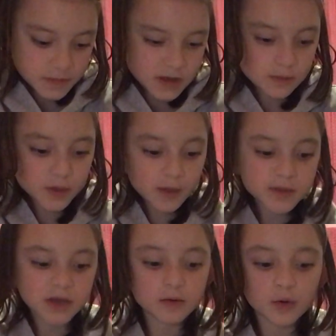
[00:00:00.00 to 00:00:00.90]

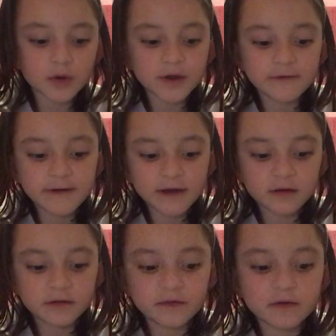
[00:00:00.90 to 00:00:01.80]
Sometimes they don't
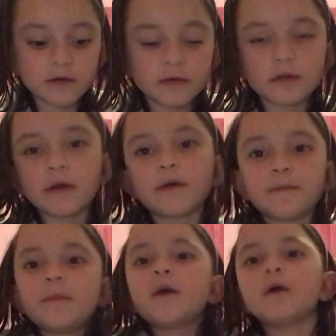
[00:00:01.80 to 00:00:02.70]
connect because like
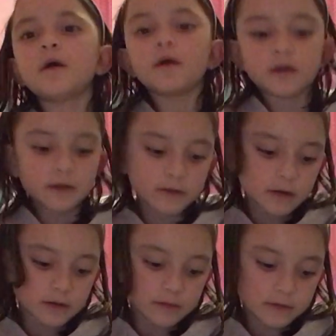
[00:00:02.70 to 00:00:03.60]

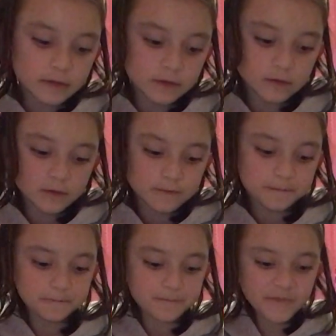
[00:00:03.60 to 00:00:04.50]
they're too
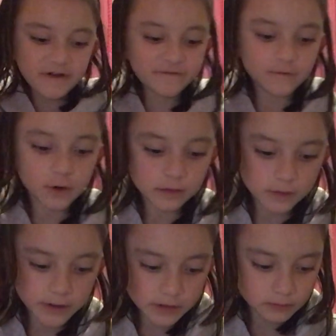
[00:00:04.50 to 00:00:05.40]
far
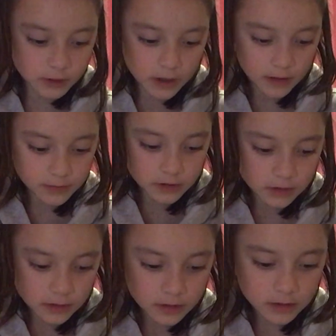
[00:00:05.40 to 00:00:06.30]
away sometimes.
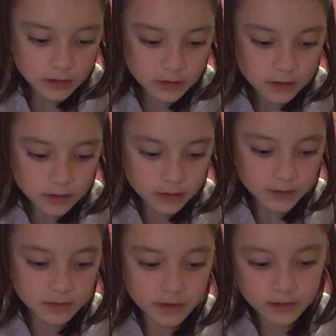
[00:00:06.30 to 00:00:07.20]

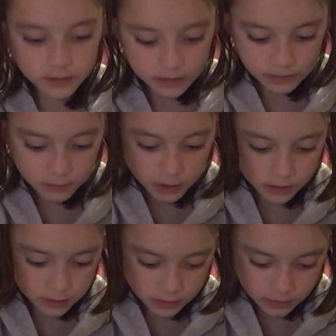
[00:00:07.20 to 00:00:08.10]
Or maybe they're the same
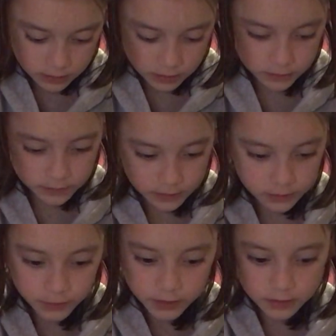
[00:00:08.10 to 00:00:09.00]
color. That's
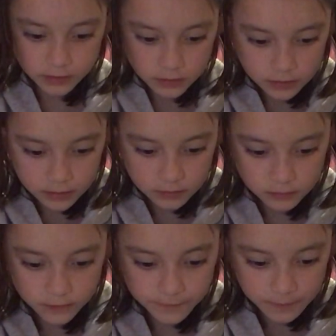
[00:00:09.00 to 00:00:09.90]
usually what it is
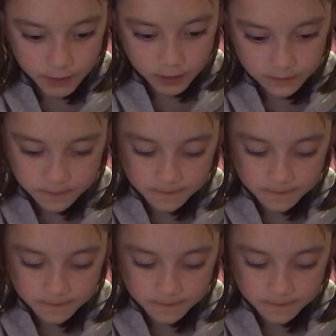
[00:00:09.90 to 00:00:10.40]
for me.